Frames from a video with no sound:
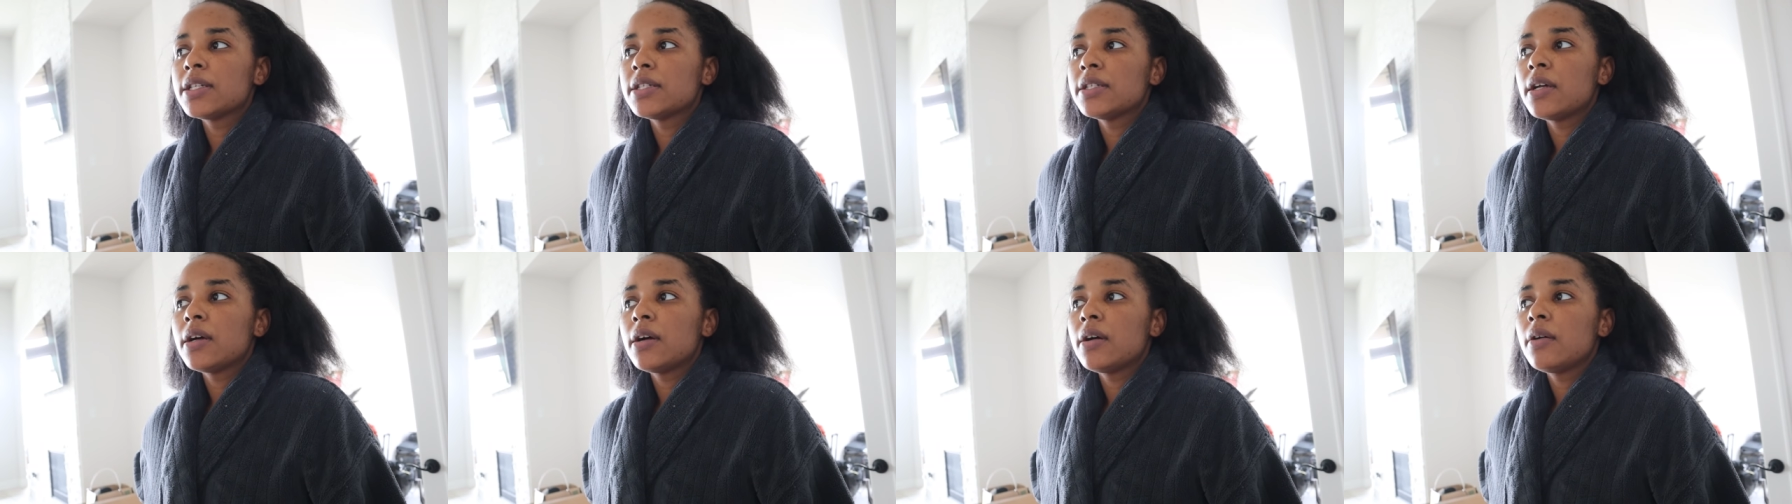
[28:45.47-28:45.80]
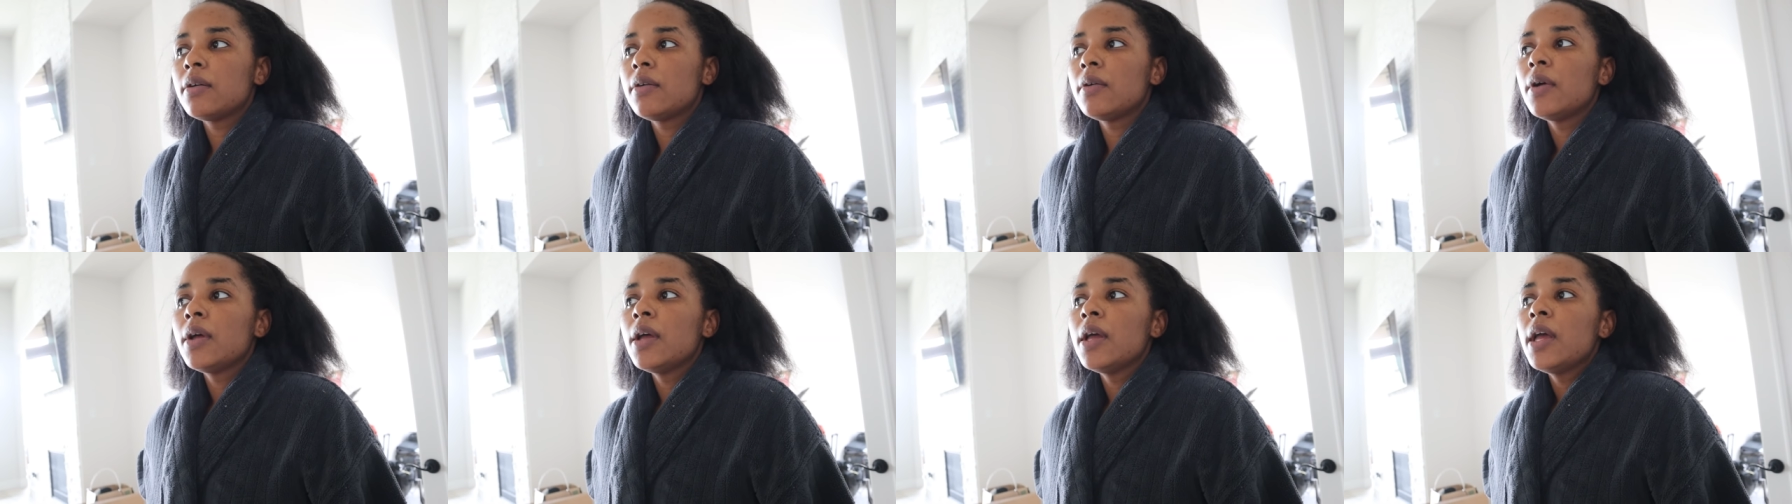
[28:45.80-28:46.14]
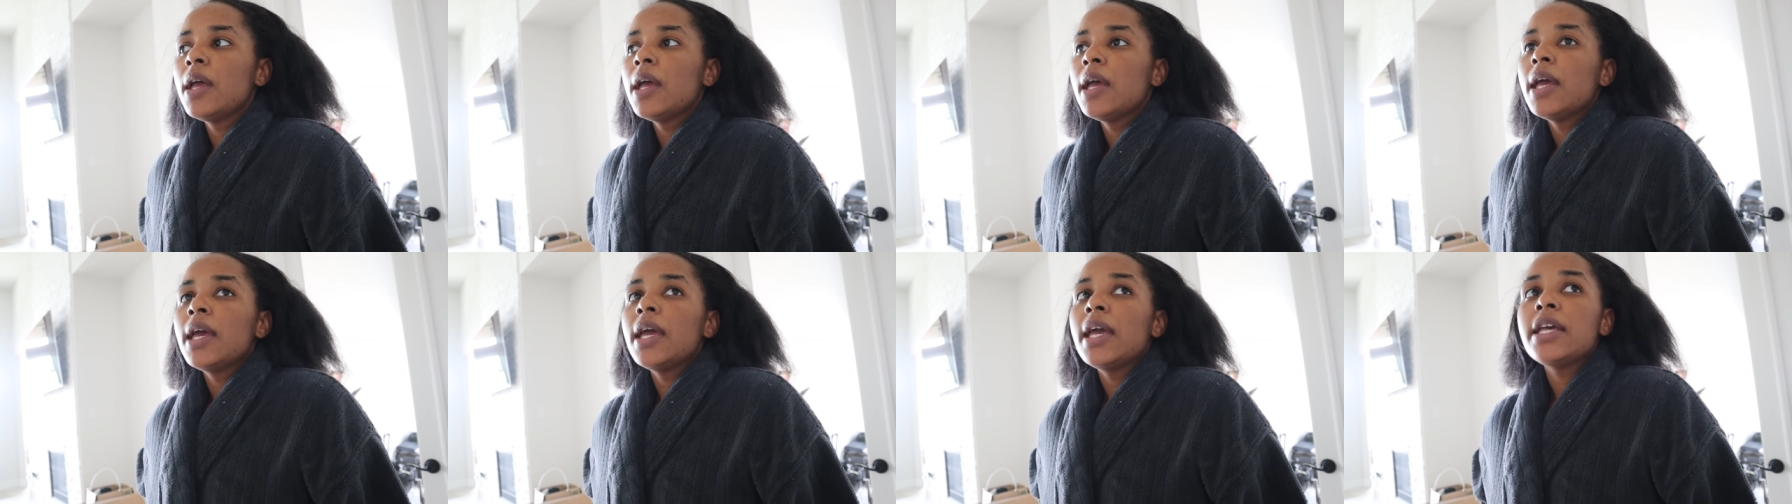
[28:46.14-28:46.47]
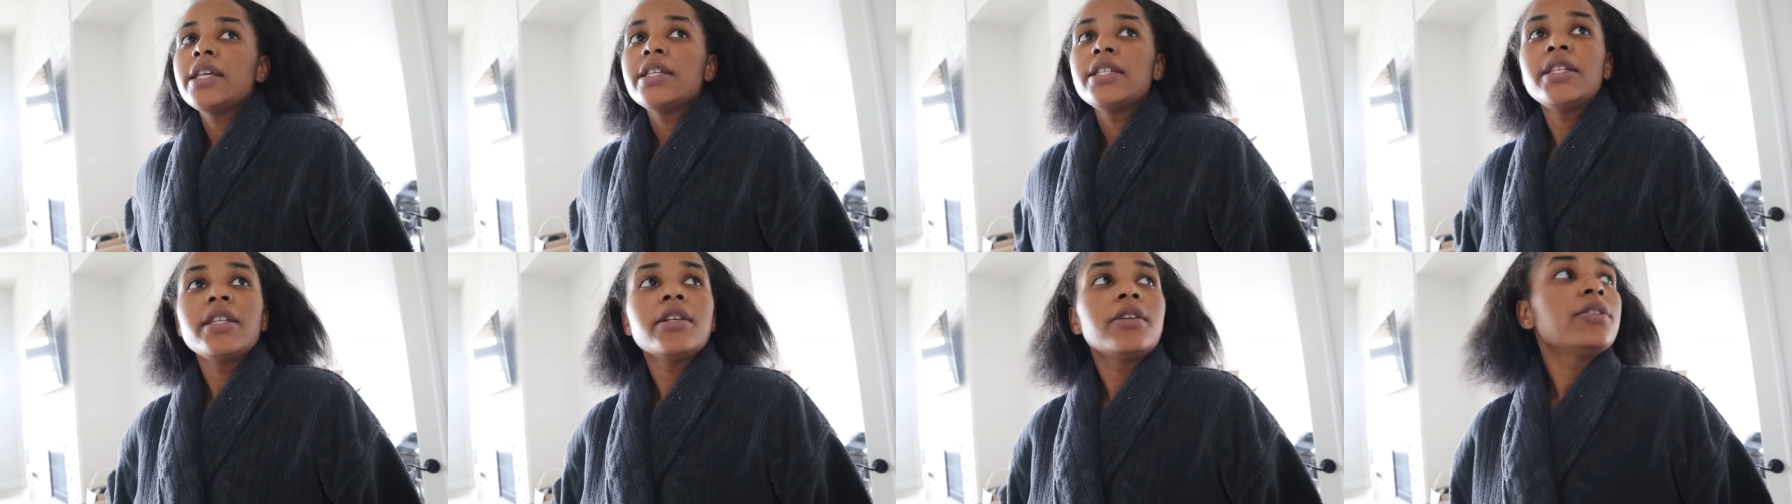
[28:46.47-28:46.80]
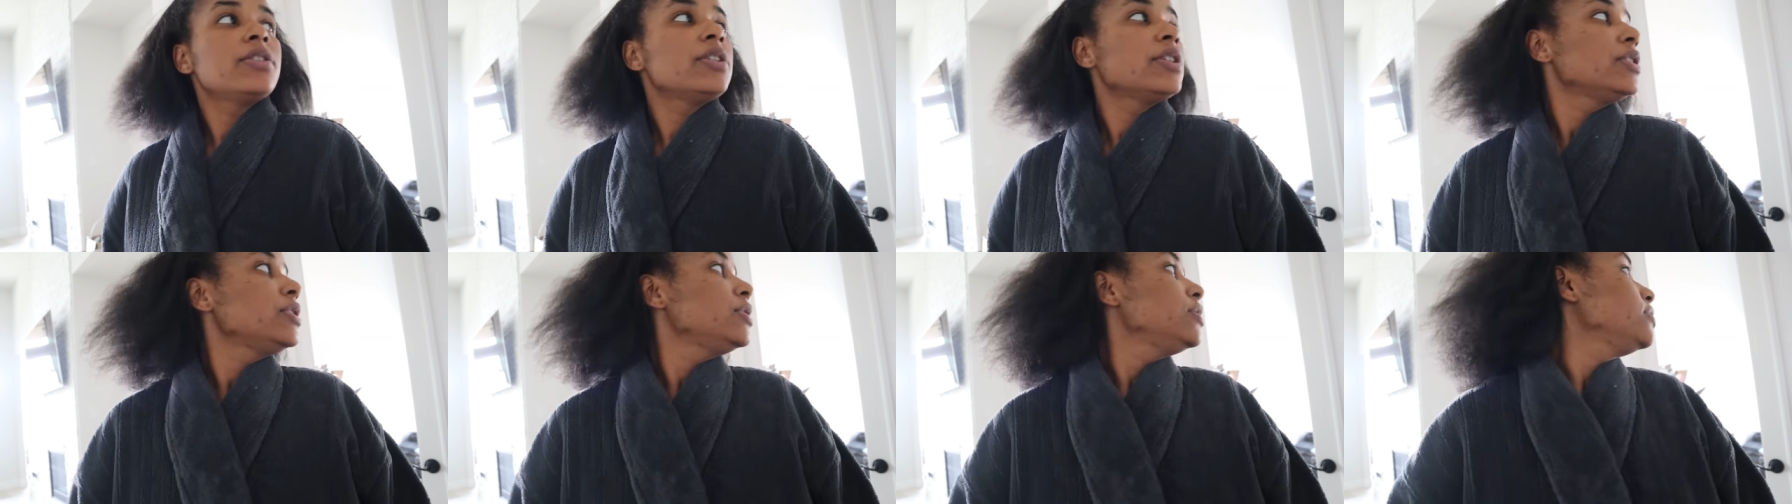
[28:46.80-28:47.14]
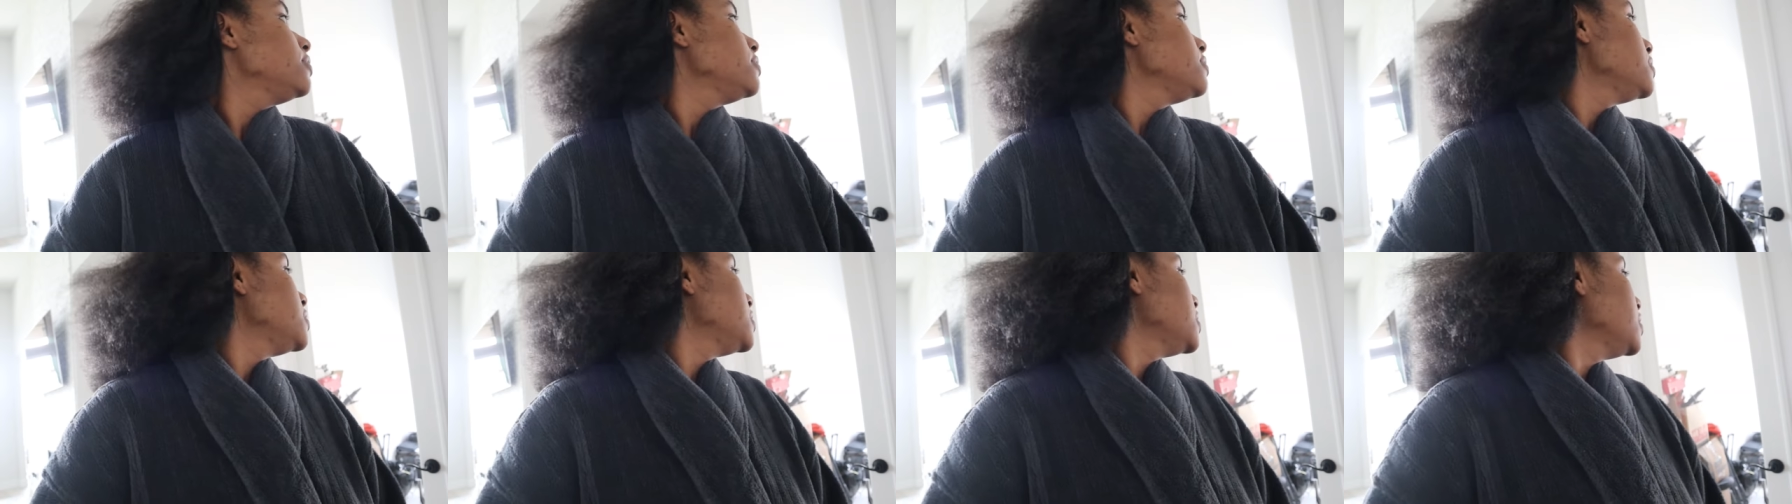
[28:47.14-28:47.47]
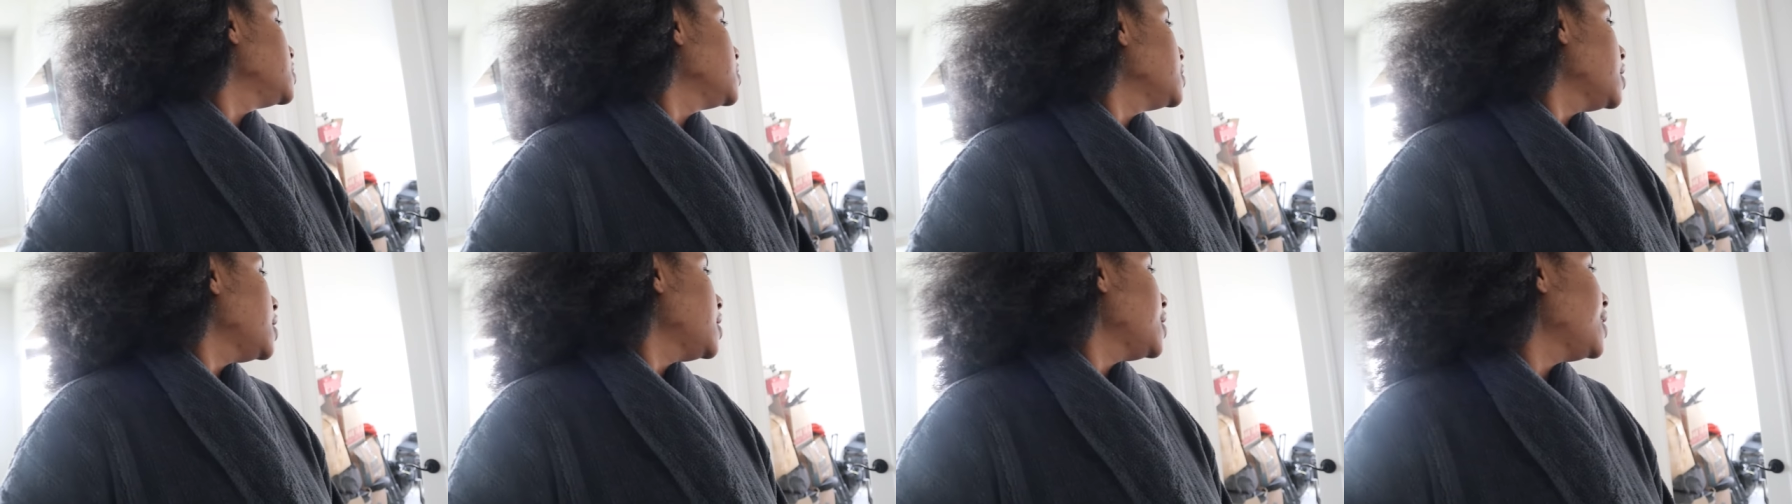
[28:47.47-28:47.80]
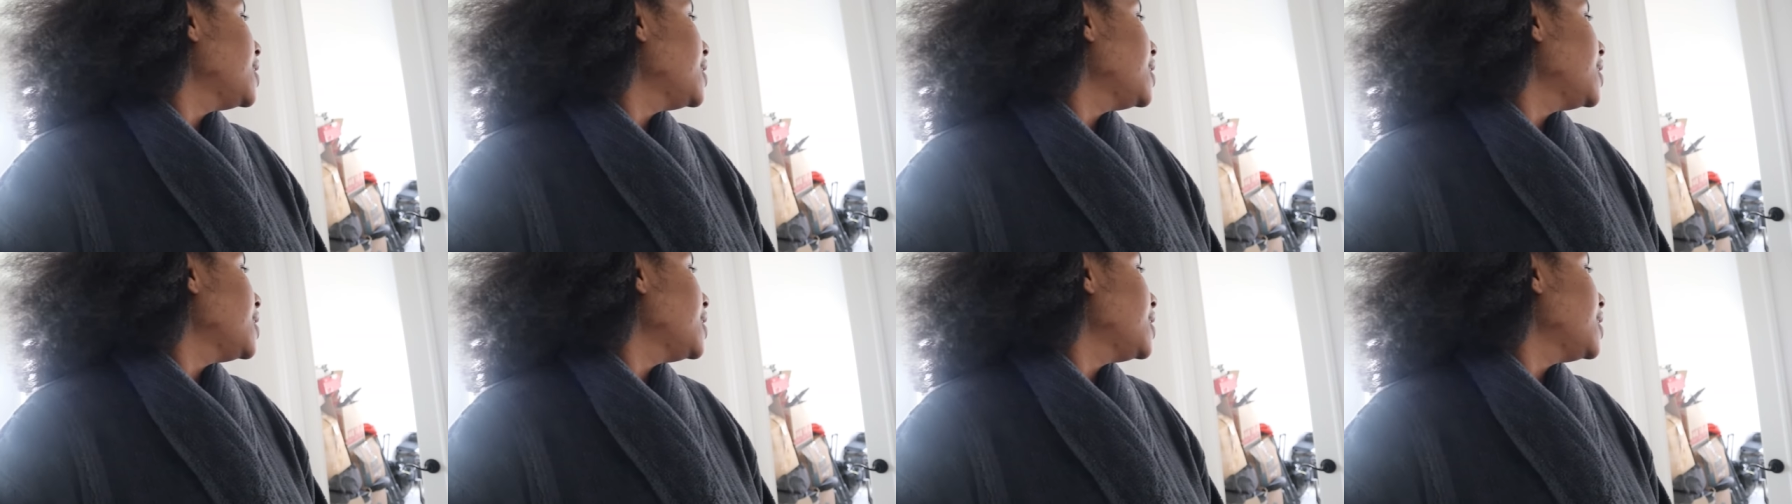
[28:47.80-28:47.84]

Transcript: So he's still just using